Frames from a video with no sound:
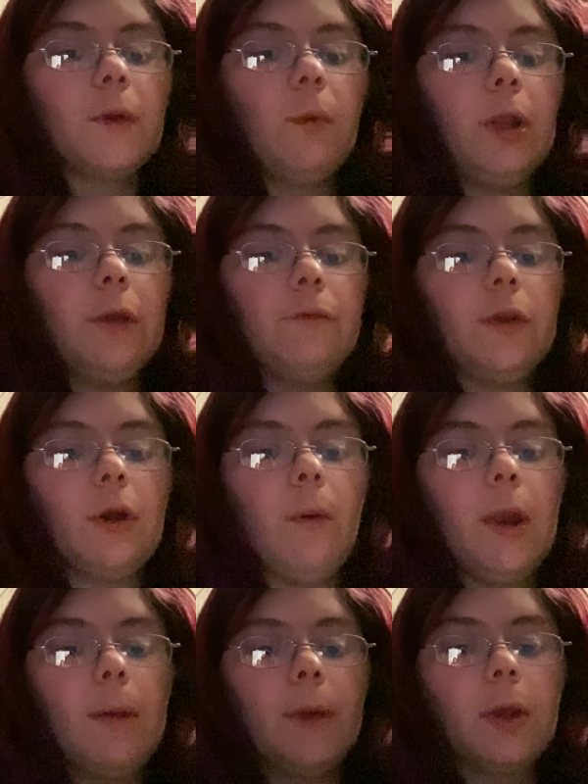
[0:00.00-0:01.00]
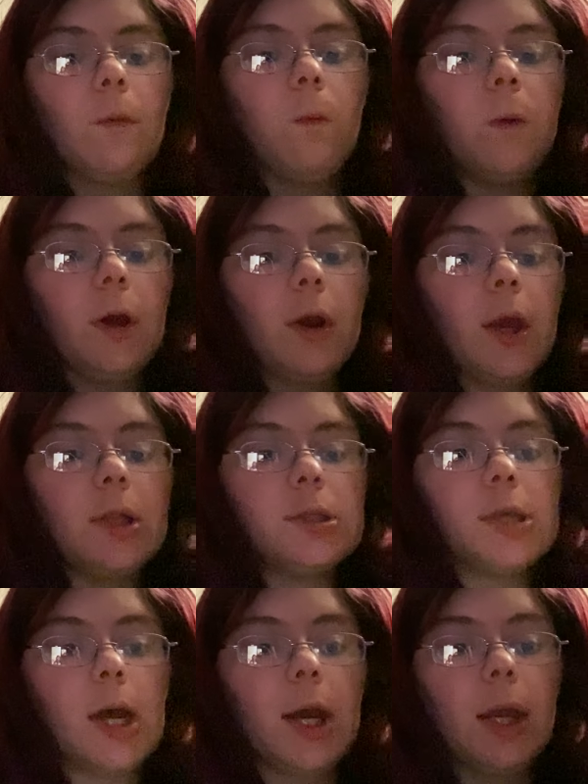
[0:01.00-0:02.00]
I'm waiting for you to go in. I'm like, we're
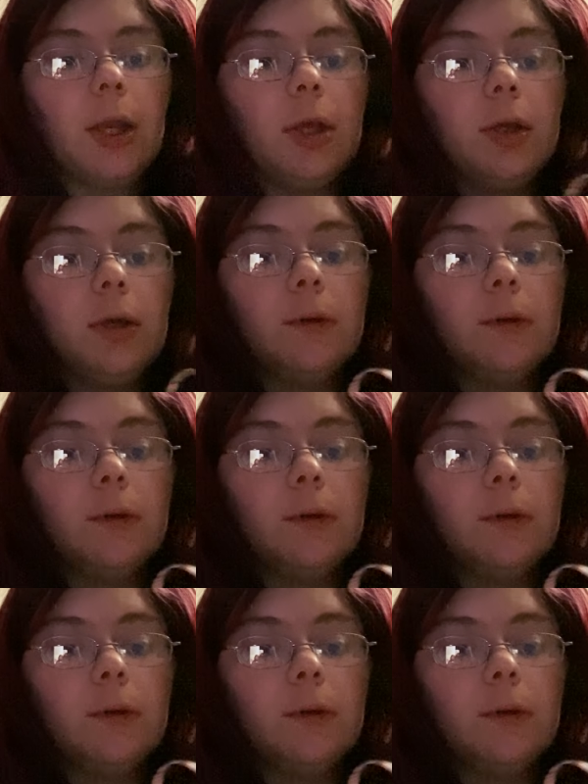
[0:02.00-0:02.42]
inside.